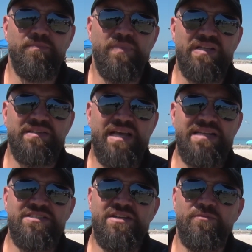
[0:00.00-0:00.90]
But
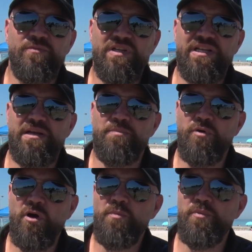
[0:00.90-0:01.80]
that's not really
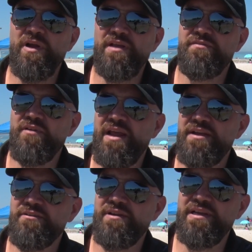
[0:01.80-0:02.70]
appropriate for
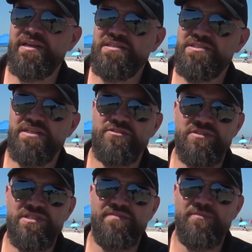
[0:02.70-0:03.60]
anchoring a 6 or
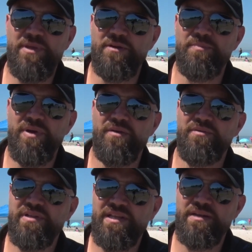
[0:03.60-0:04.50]
7 meter
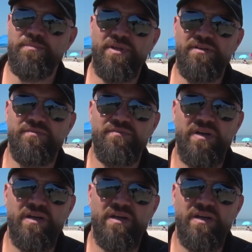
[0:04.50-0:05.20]
boat in a bit of